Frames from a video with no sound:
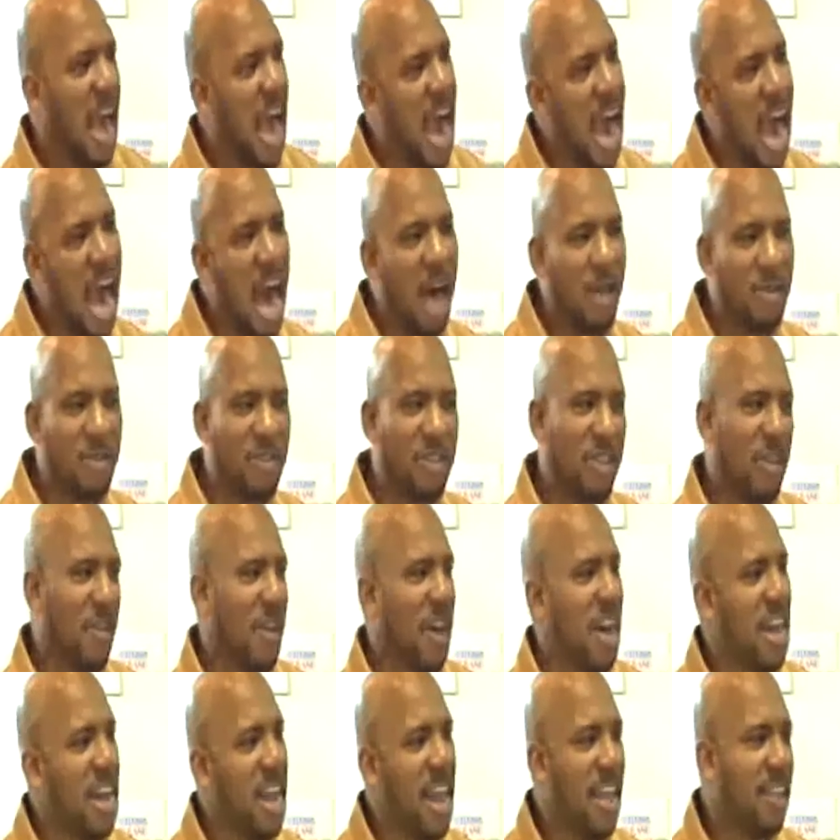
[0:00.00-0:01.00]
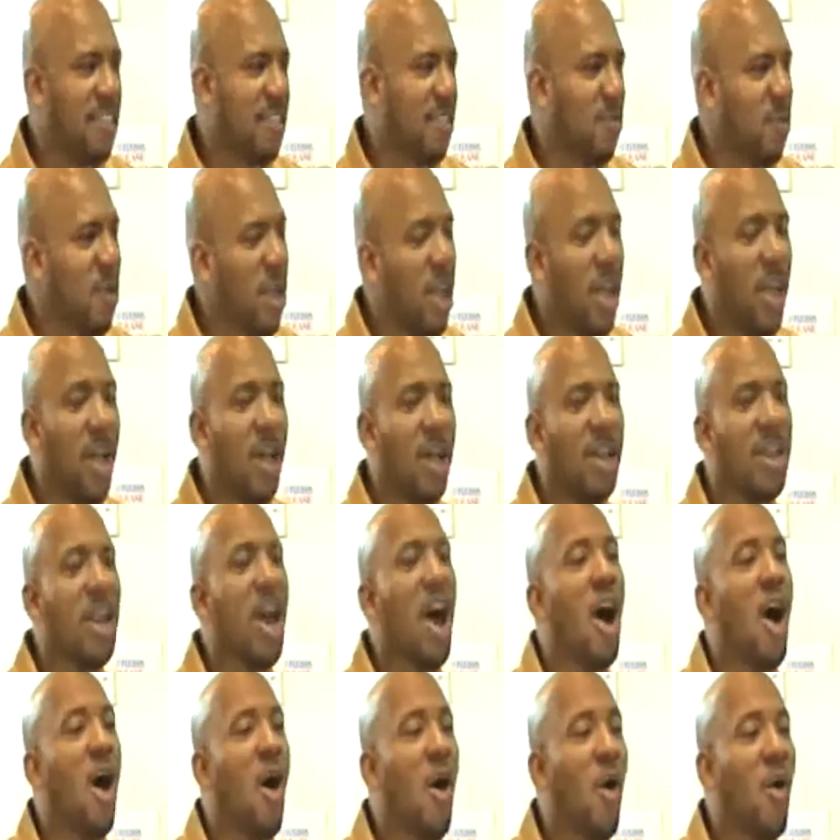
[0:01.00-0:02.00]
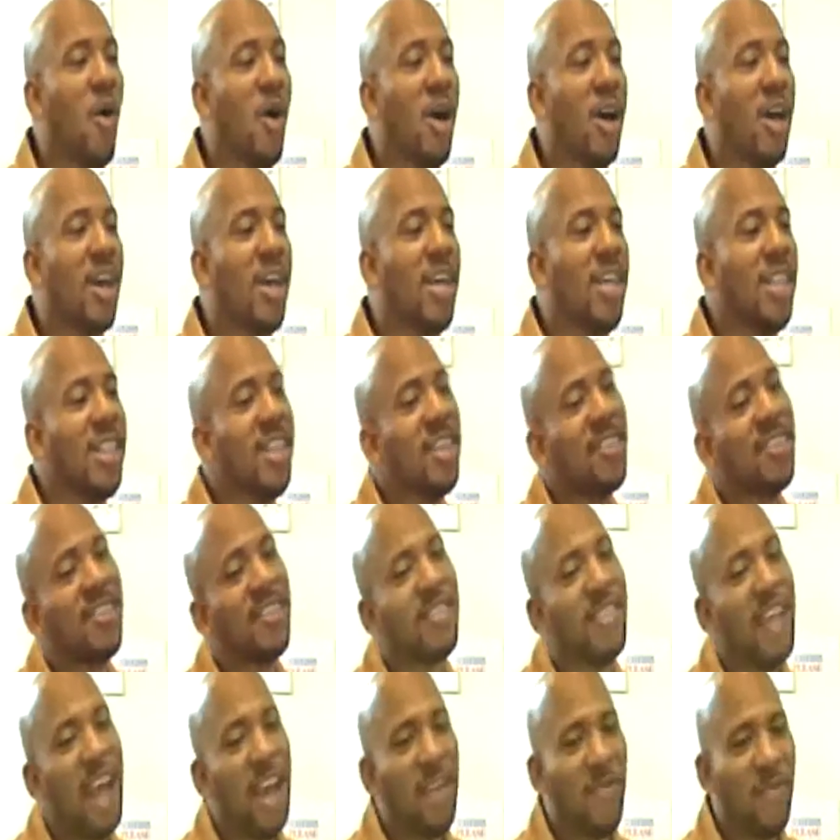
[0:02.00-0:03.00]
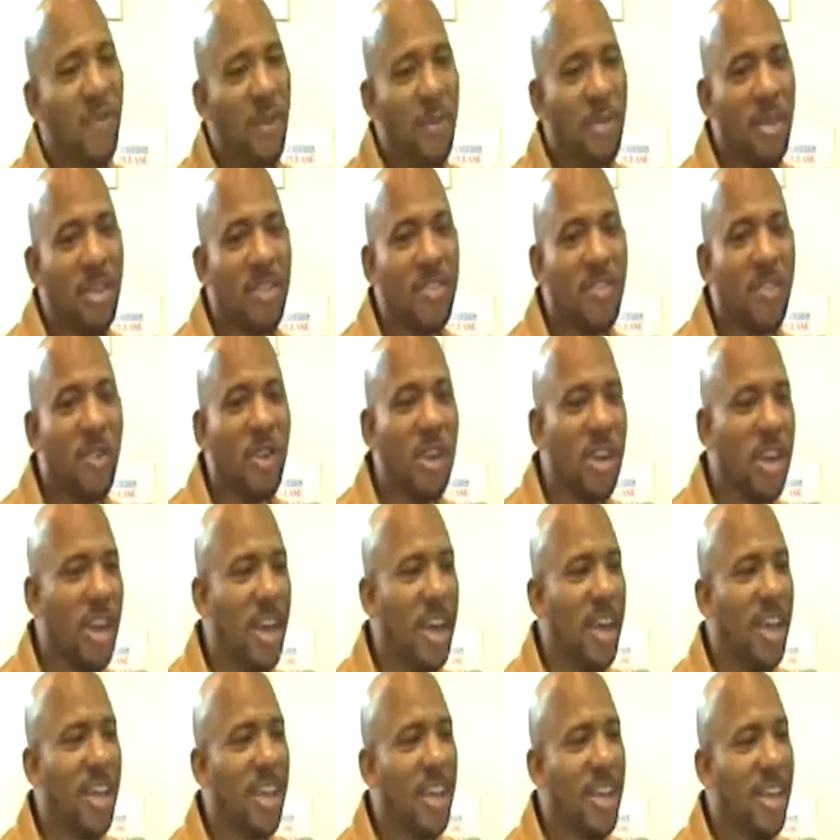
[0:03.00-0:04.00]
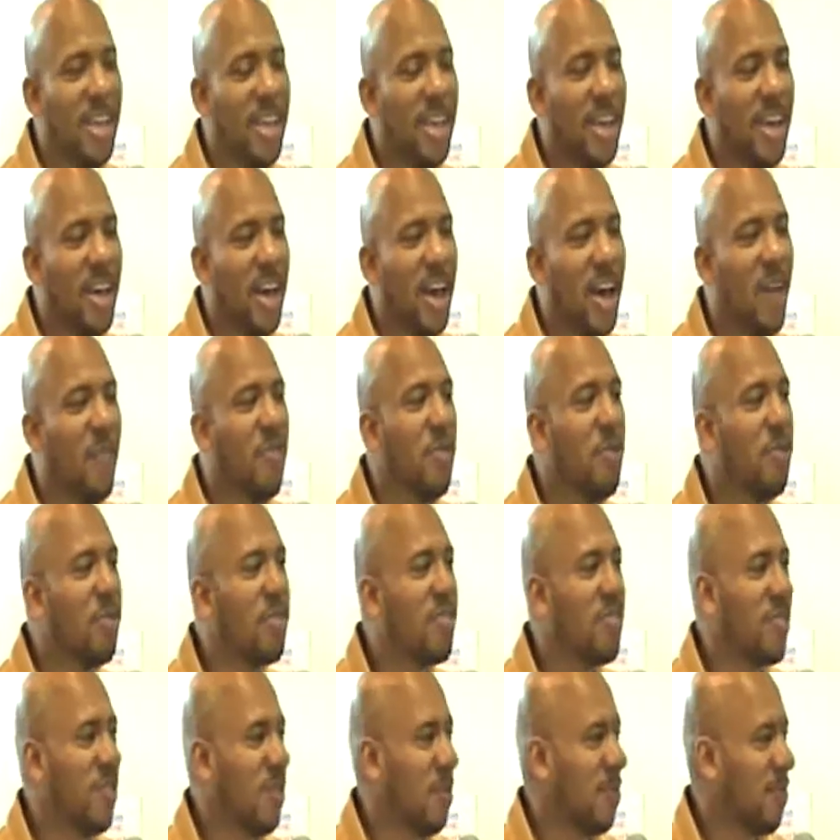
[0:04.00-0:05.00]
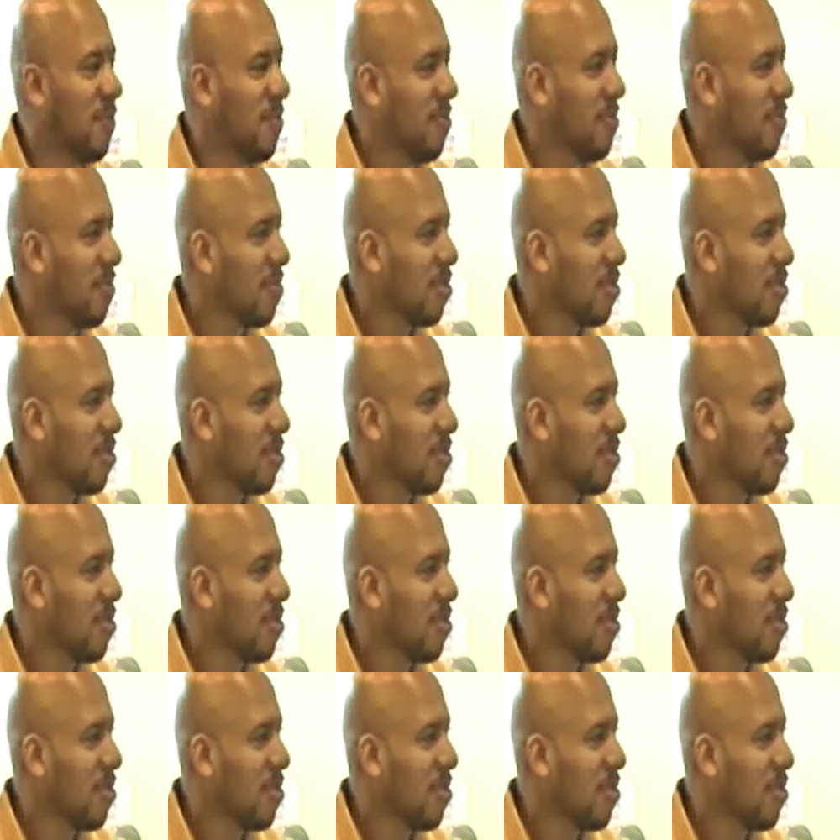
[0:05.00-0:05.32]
I'll show her next week. No, this is not from the sunnah of the Muslim.